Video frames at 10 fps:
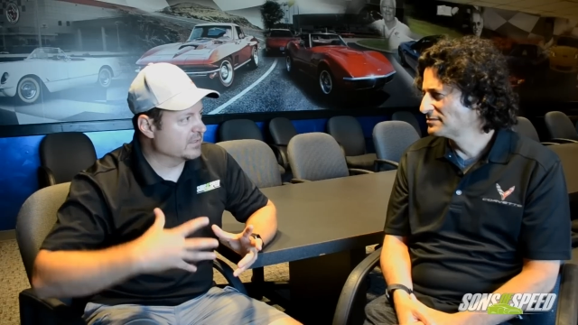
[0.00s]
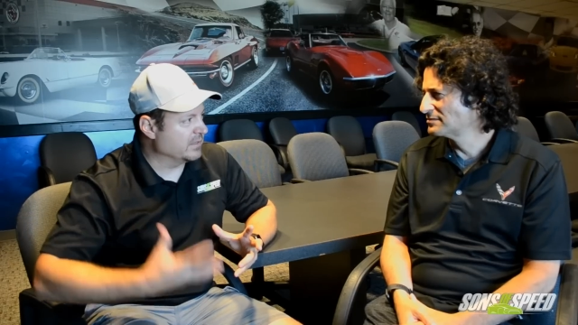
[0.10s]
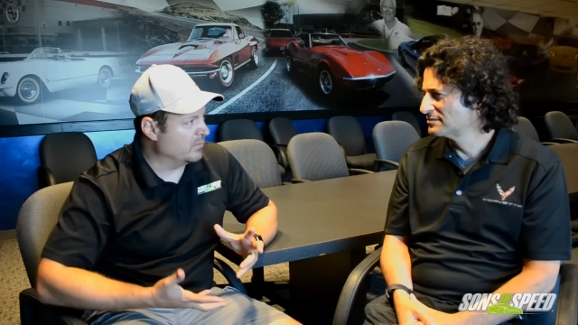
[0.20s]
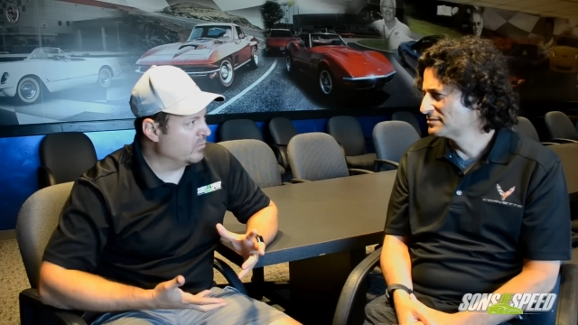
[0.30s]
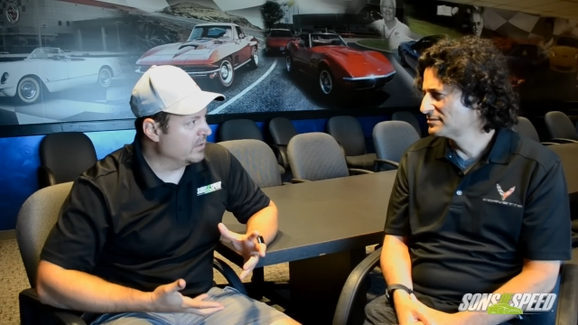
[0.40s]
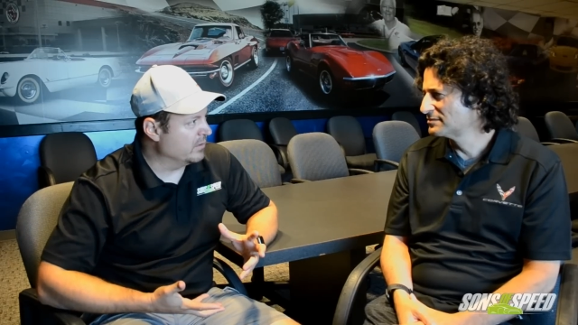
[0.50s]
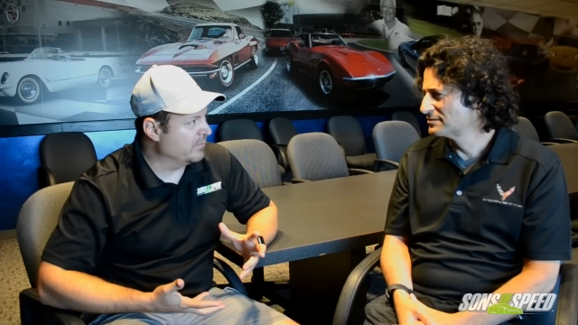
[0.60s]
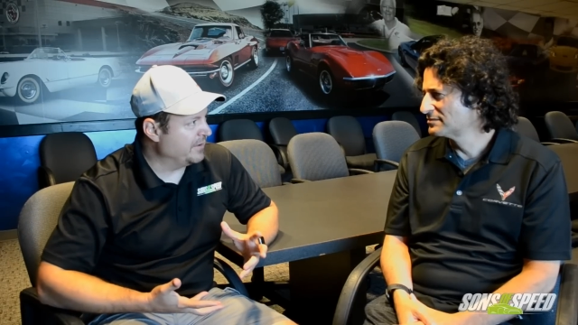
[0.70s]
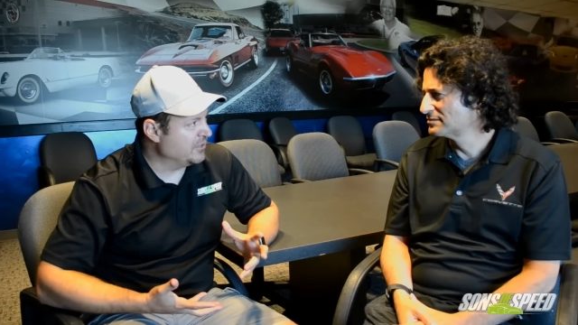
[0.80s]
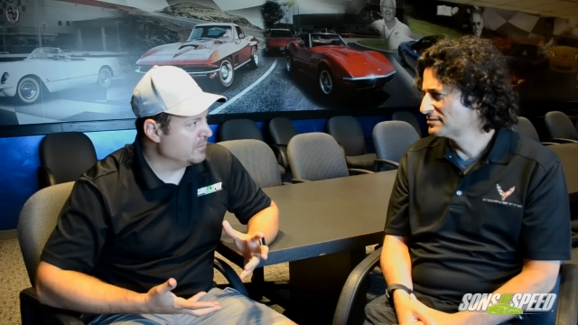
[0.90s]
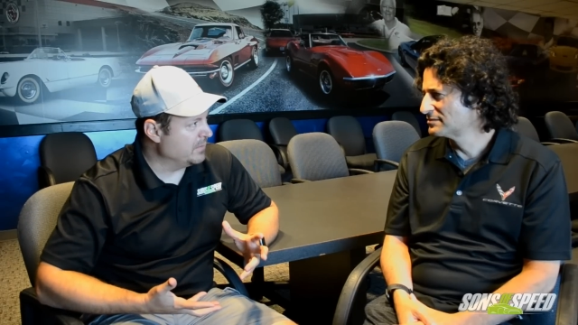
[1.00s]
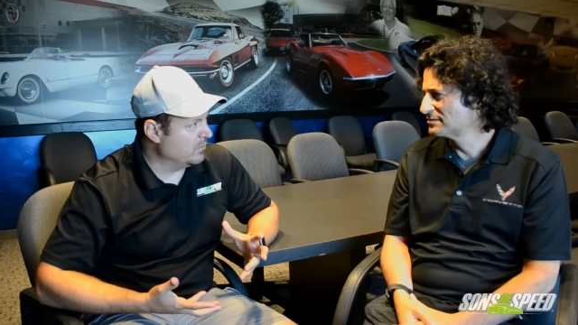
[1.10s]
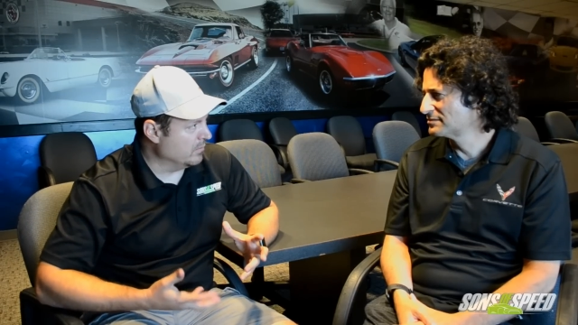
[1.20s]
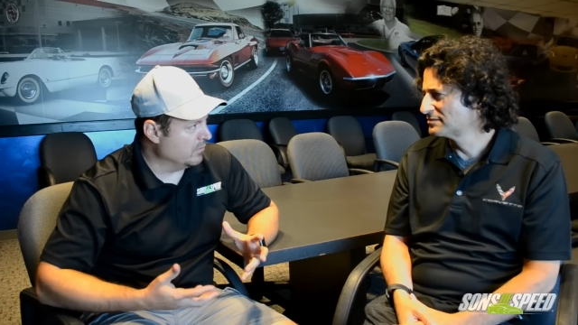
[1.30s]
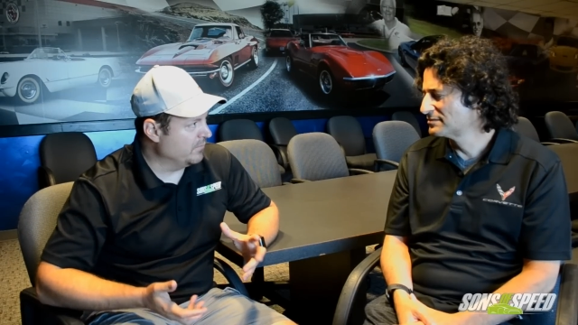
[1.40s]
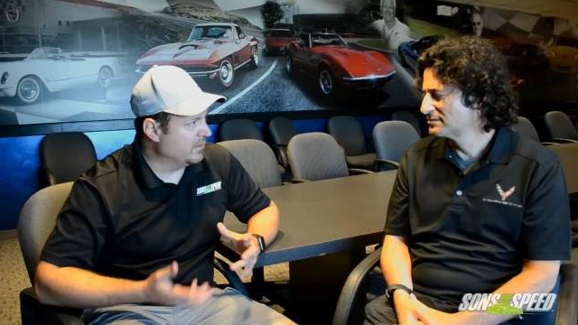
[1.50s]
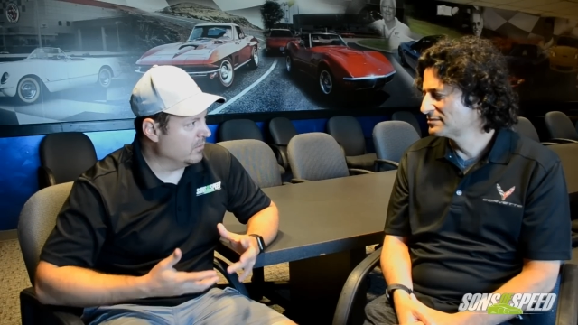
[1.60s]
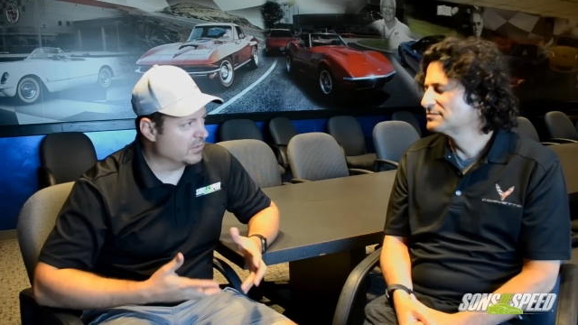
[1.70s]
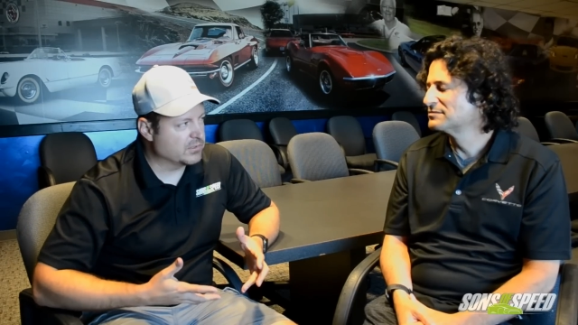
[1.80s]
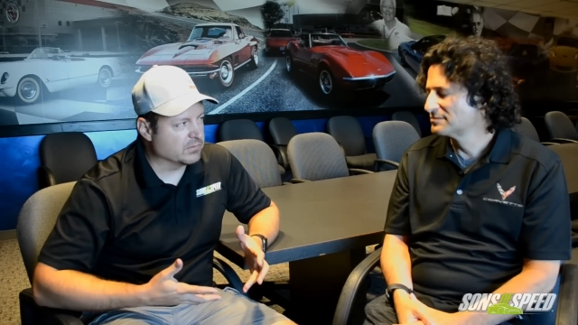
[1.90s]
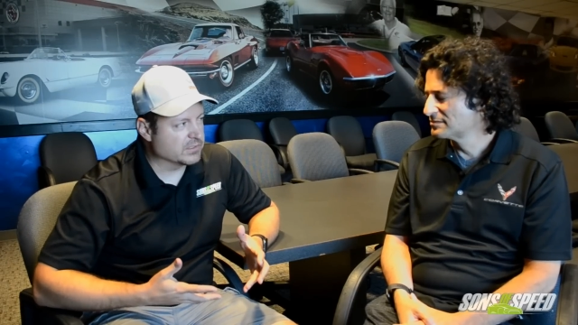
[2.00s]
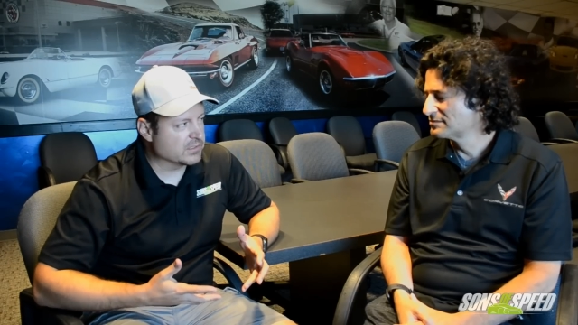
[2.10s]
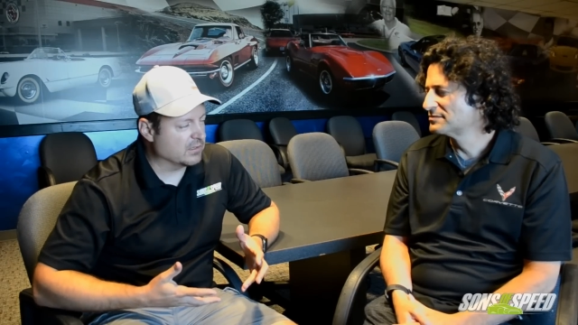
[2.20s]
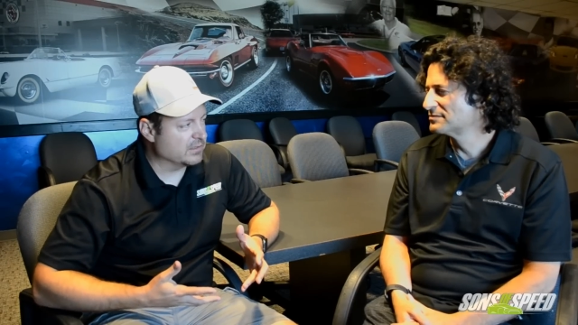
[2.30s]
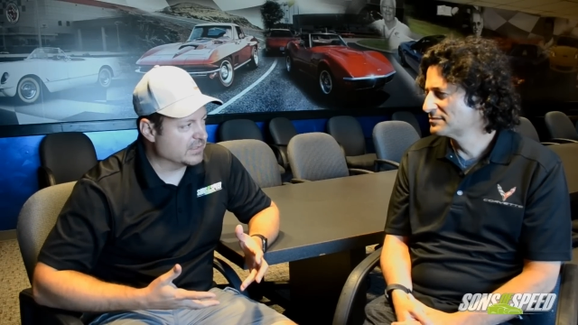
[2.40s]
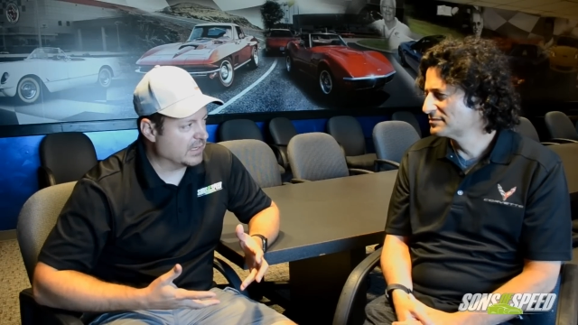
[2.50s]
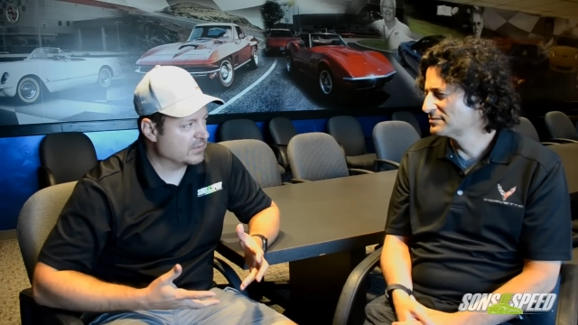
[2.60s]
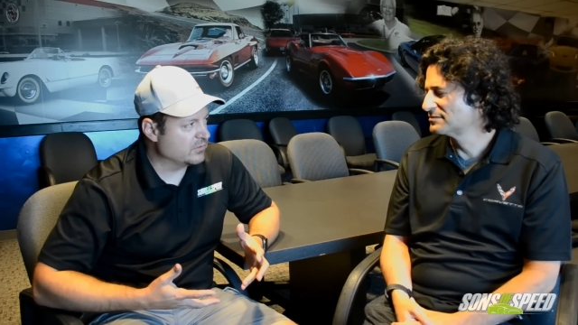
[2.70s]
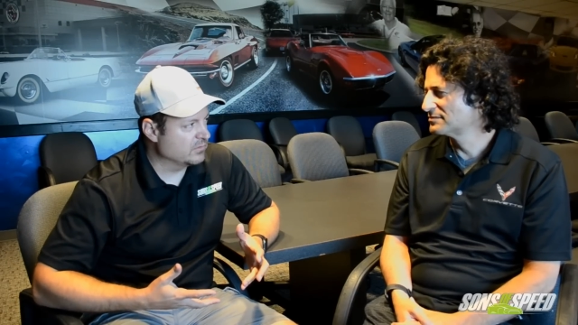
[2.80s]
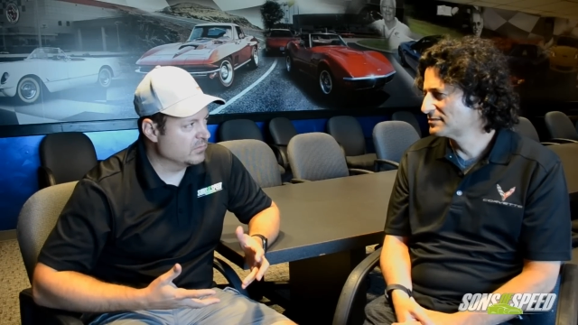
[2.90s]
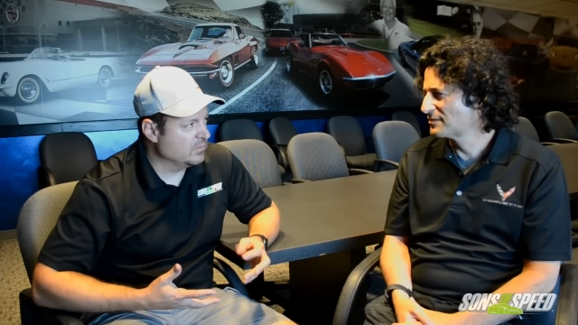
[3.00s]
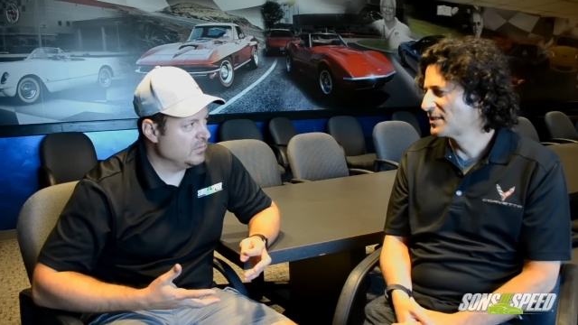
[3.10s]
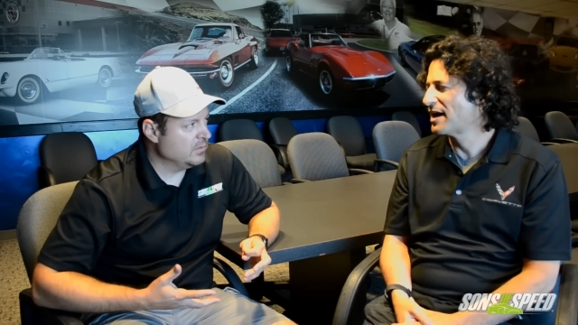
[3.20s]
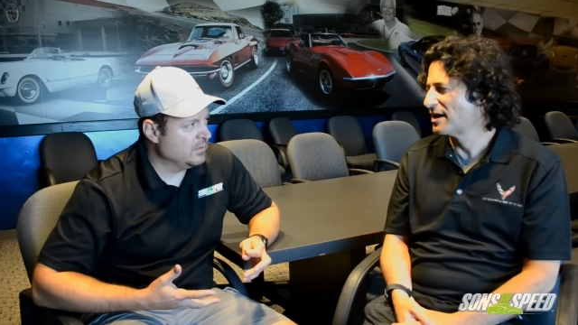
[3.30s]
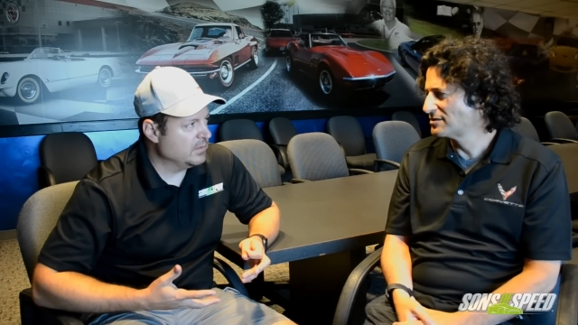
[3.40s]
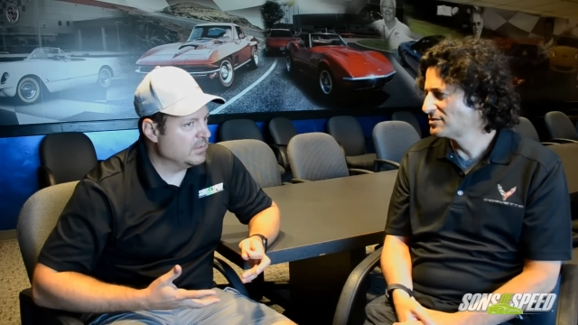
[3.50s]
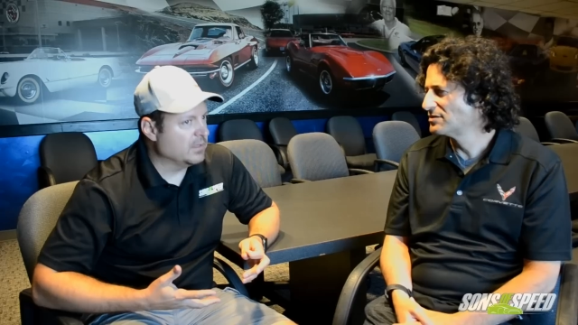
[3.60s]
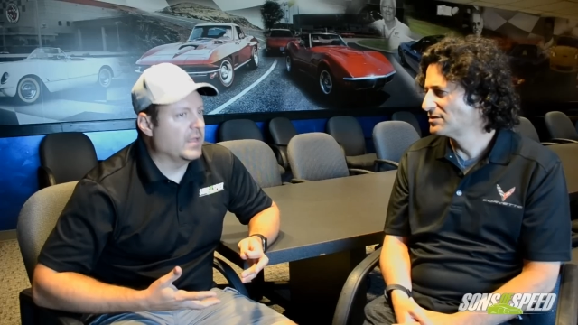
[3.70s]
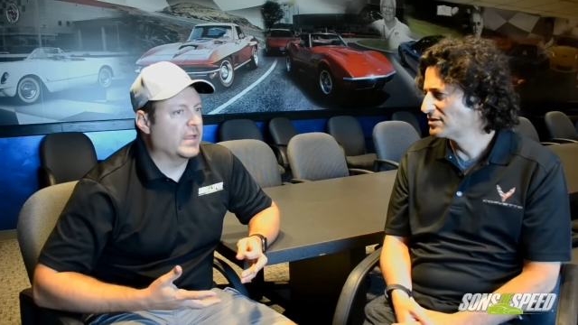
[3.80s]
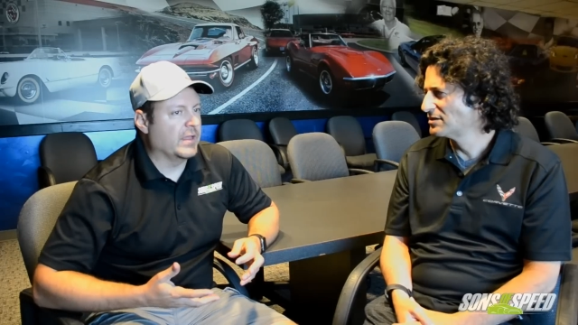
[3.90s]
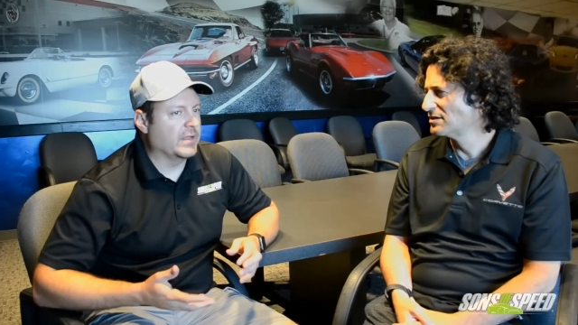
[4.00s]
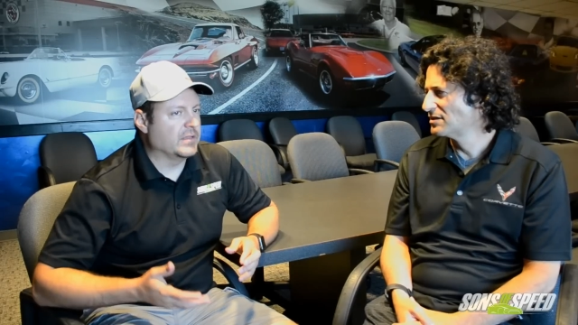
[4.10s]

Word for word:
Speaker 1: that the rear fascia be removed in order to install it. Is that true? Yes. And